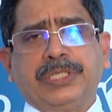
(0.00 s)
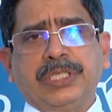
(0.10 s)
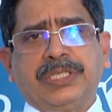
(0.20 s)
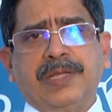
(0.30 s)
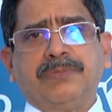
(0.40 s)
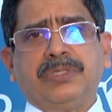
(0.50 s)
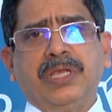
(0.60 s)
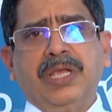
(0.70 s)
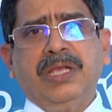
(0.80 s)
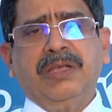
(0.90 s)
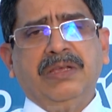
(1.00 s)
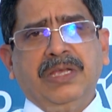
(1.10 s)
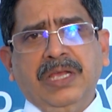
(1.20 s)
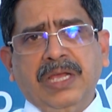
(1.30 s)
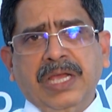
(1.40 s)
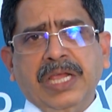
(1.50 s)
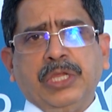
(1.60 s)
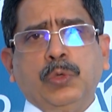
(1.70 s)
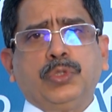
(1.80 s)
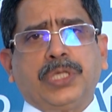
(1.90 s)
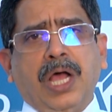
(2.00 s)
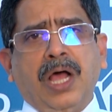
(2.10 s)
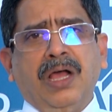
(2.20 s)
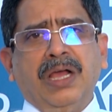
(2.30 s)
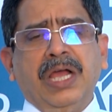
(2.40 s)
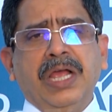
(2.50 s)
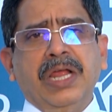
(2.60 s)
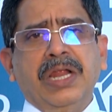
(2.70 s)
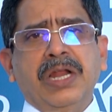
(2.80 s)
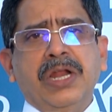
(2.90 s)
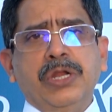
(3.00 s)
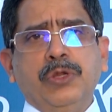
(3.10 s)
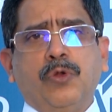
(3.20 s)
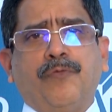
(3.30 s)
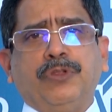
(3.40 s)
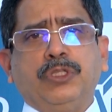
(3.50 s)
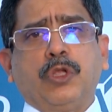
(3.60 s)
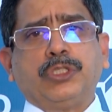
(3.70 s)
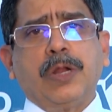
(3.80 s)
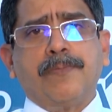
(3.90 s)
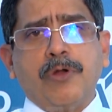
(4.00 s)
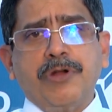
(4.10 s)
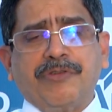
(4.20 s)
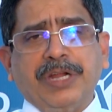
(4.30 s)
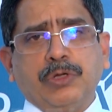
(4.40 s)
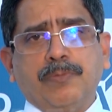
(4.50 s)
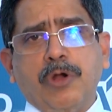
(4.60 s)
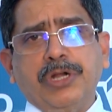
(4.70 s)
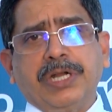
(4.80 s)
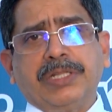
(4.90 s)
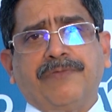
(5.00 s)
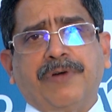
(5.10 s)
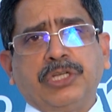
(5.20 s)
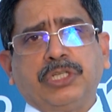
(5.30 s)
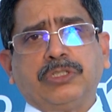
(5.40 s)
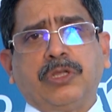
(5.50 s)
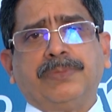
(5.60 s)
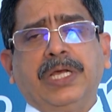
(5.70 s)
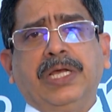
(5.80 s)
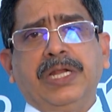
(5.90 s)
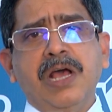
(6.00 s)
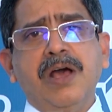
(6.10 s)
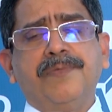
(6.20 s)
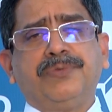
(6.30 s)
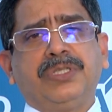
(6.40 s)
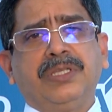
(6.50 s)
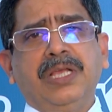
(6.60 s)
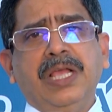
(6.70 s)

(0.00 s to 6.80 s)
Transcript: systems, CUSA, neurophysiological monitoring to monitor the functions of the nerves.